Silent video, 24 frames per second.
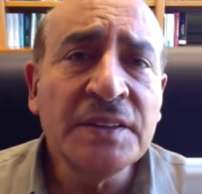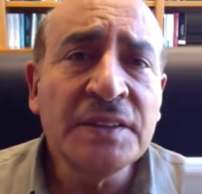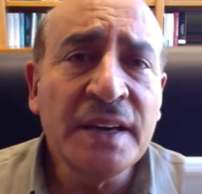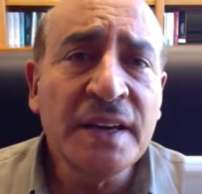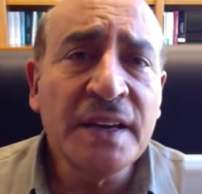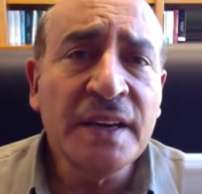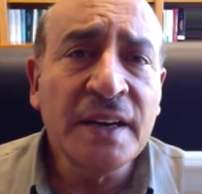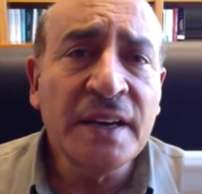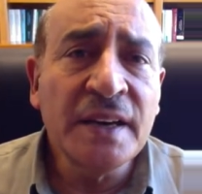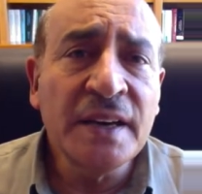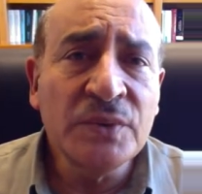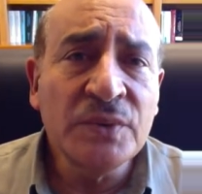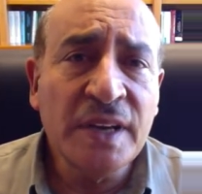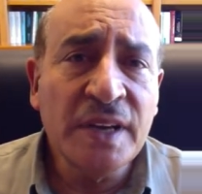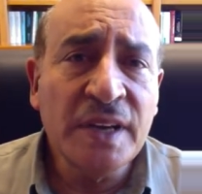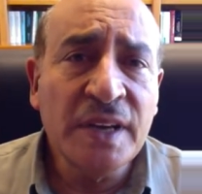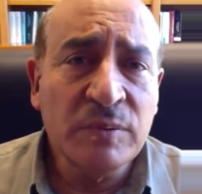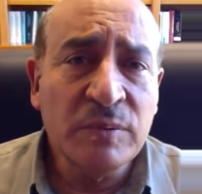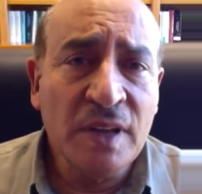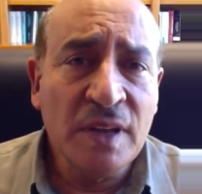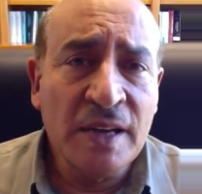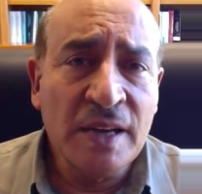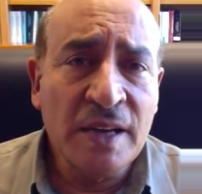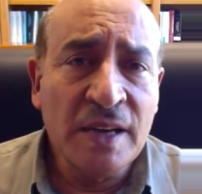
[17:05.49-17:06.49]
we apply
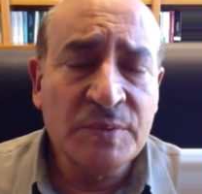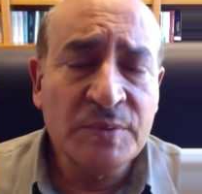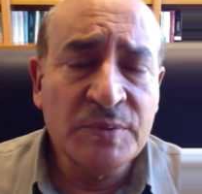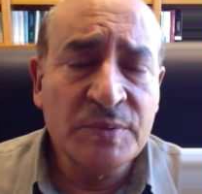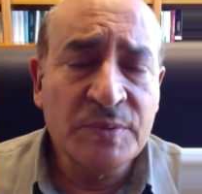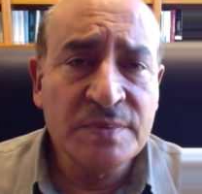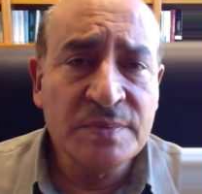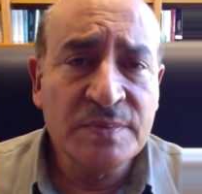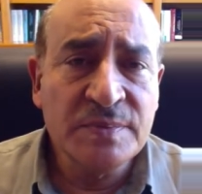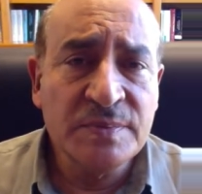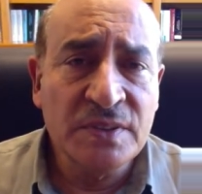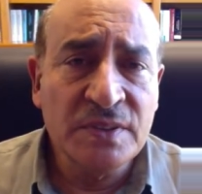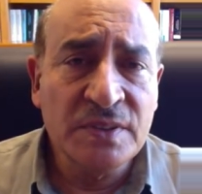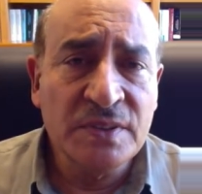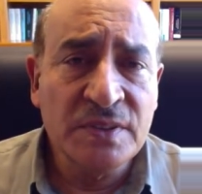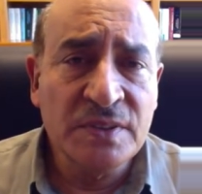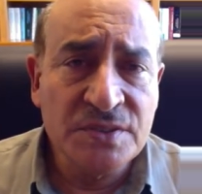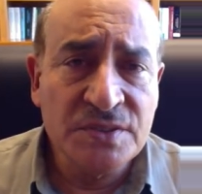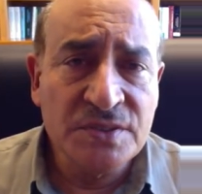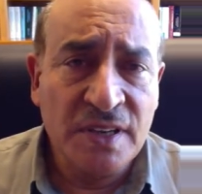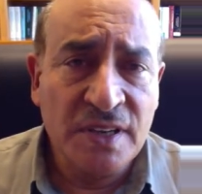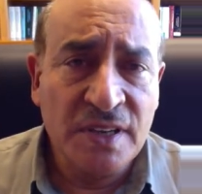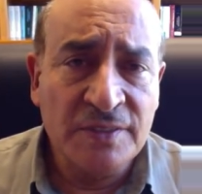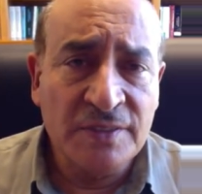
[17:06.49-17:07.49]
principles
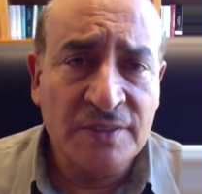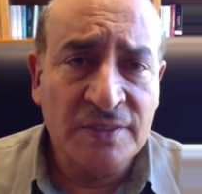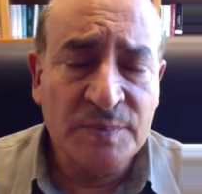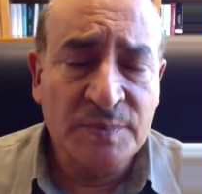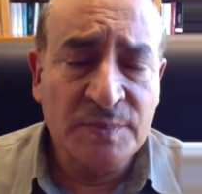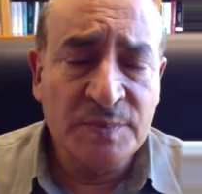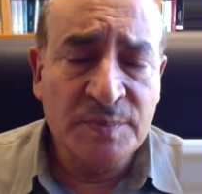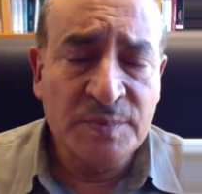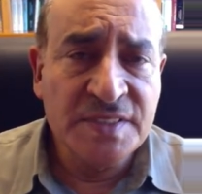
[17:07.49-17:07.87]
of material